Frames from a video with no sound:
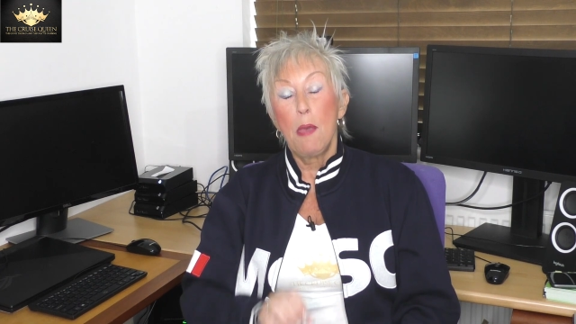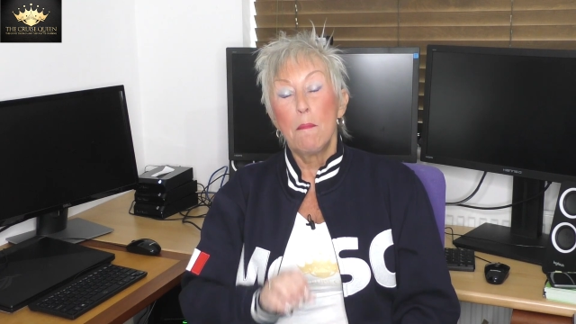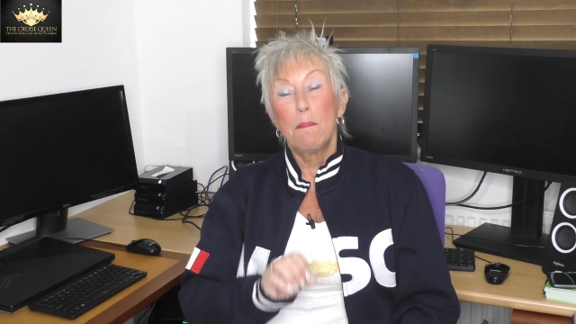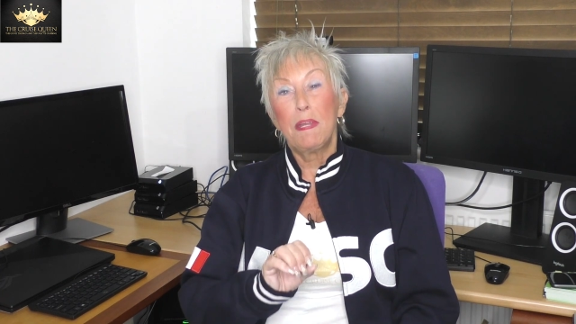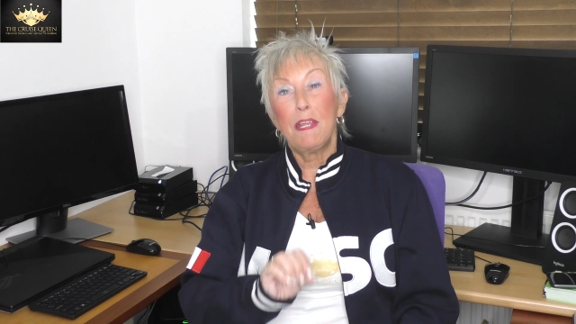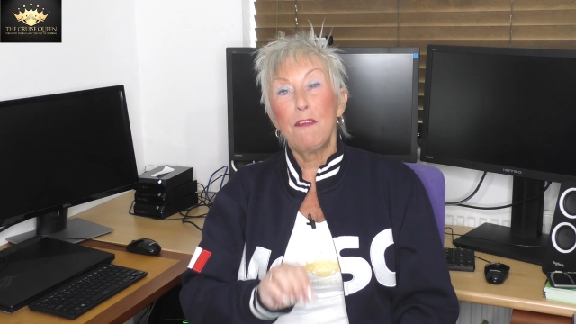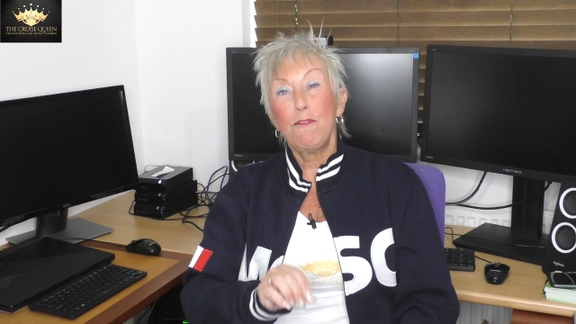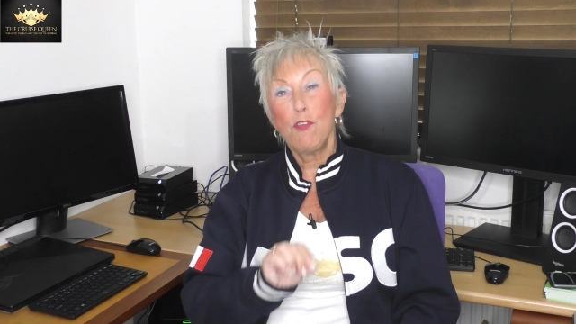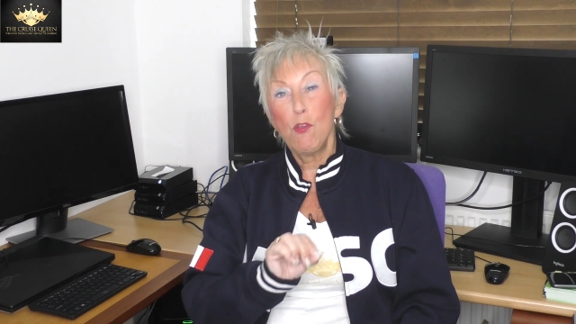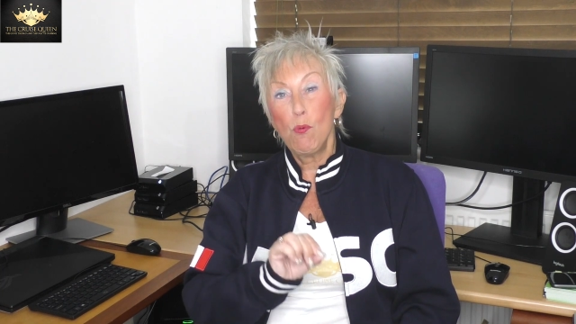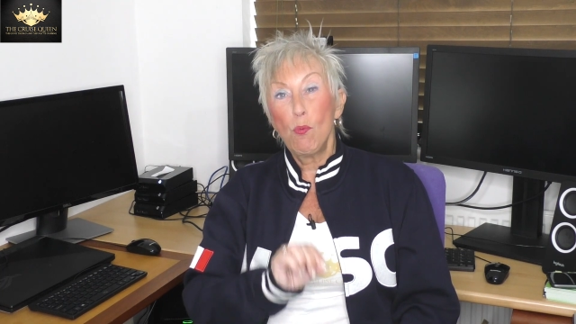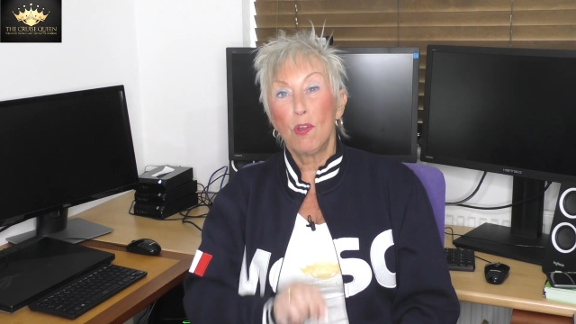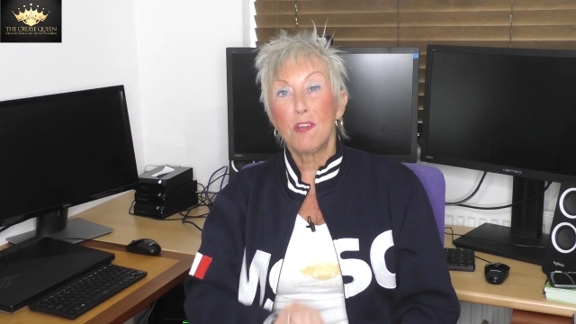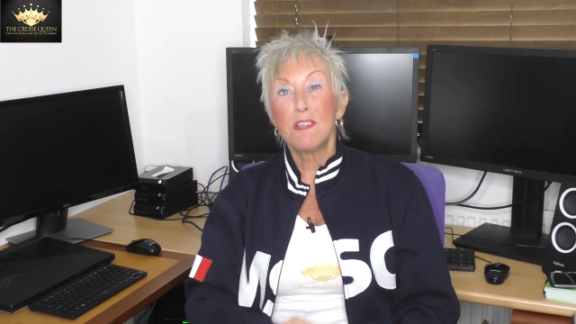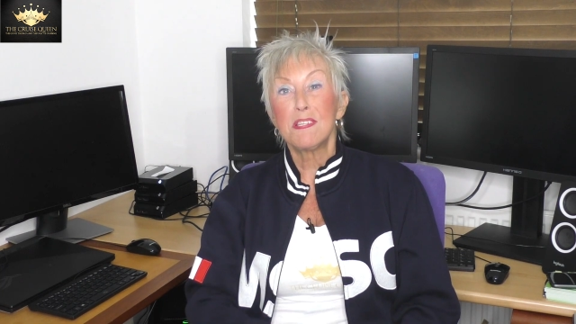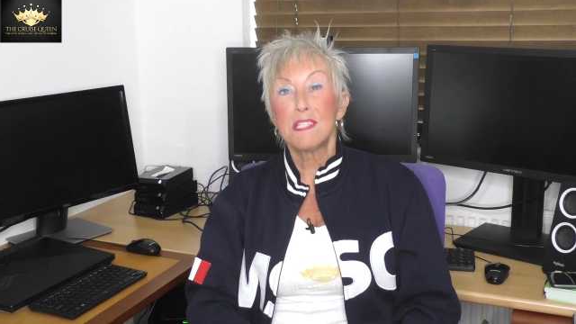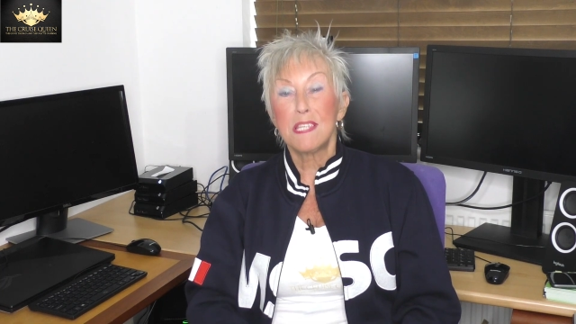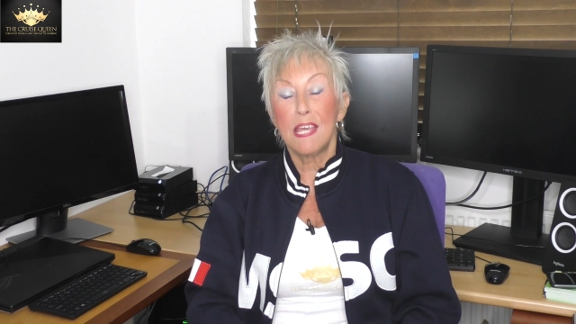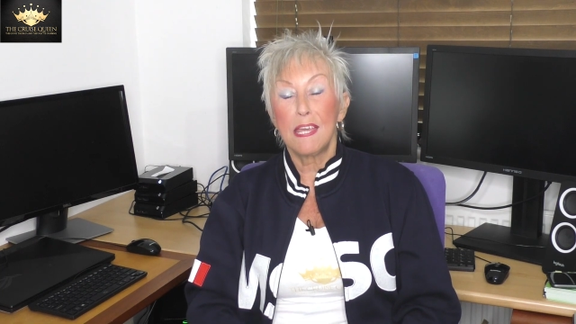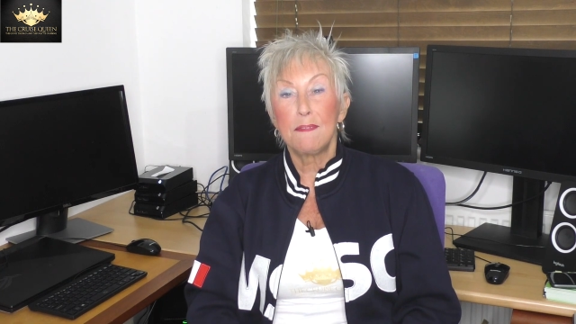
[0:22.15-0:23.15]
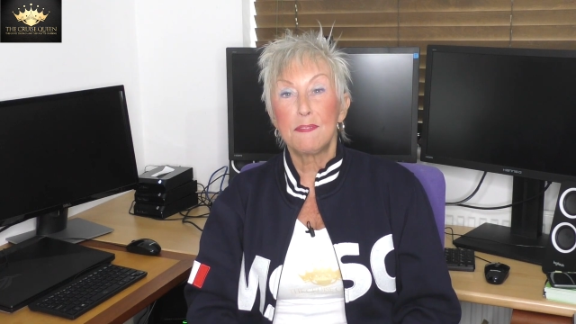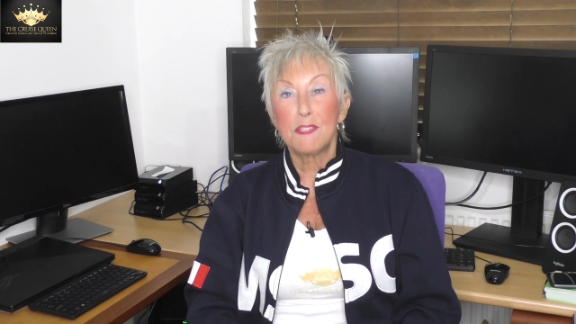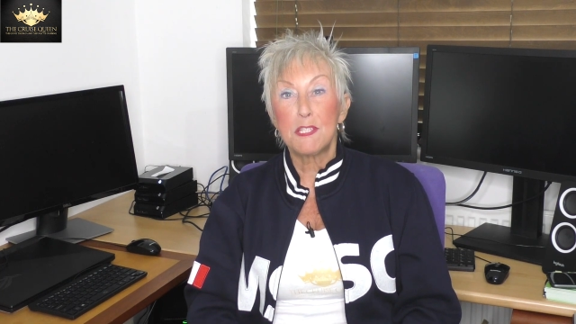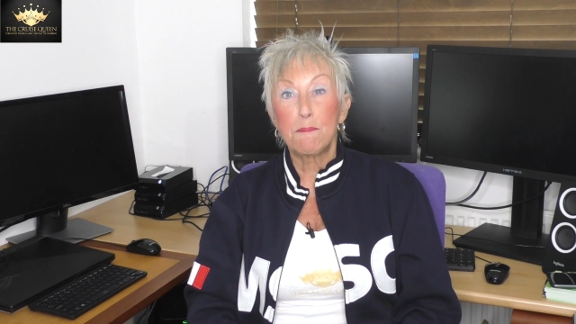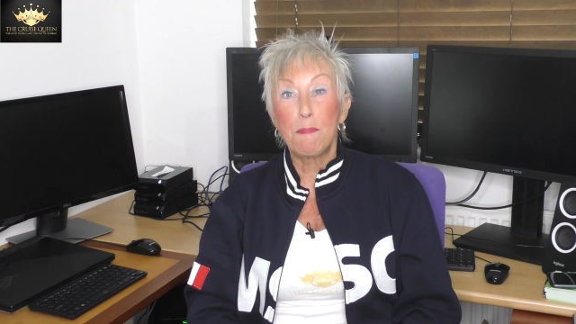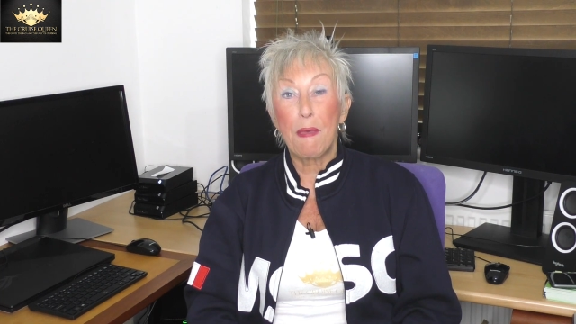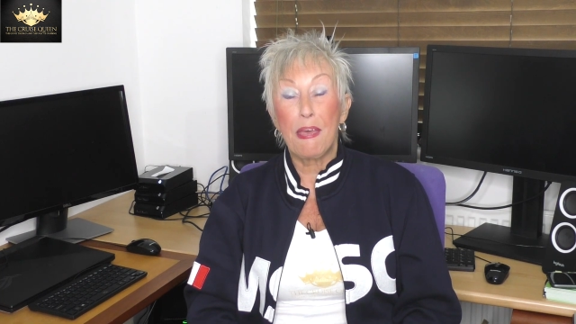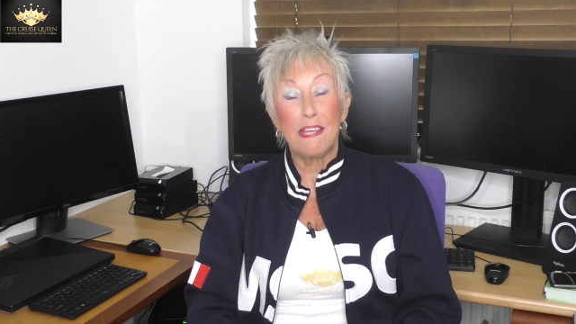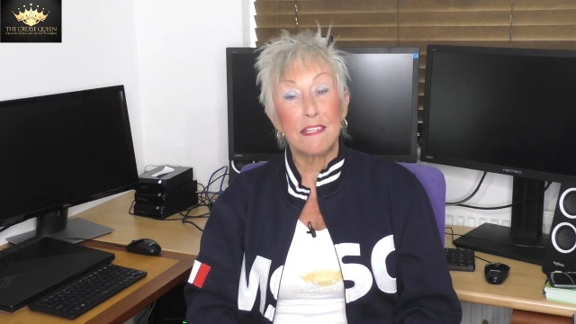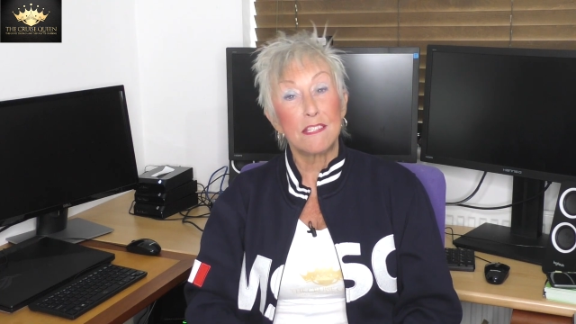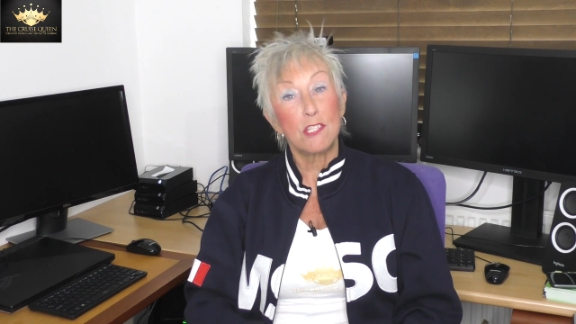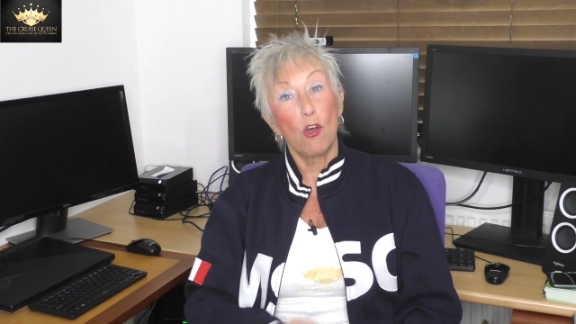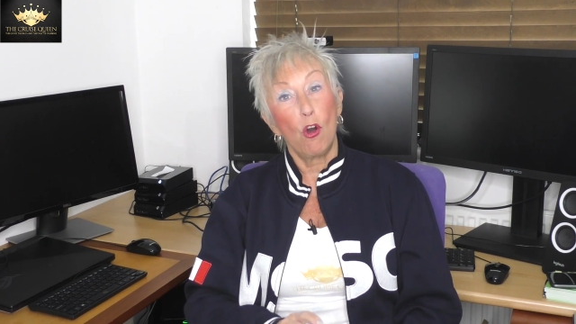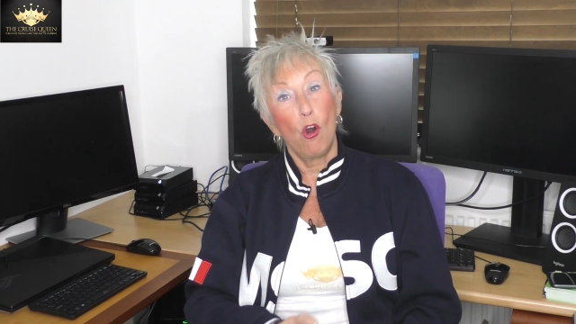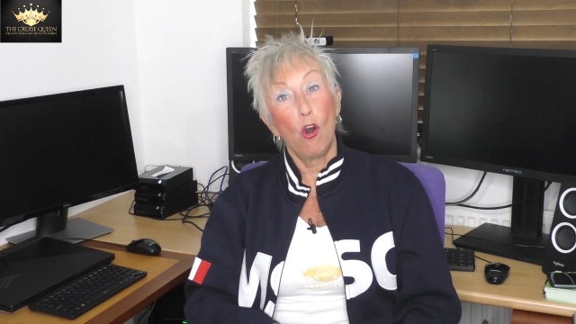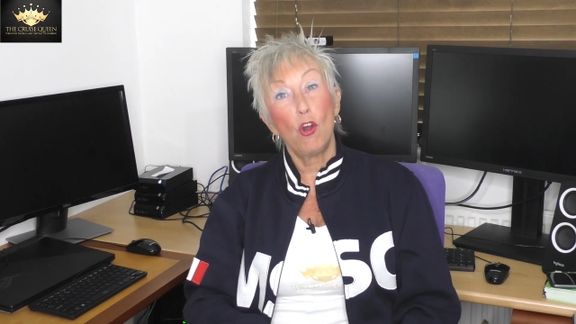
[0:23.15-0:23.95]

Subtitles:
But if you want to save space,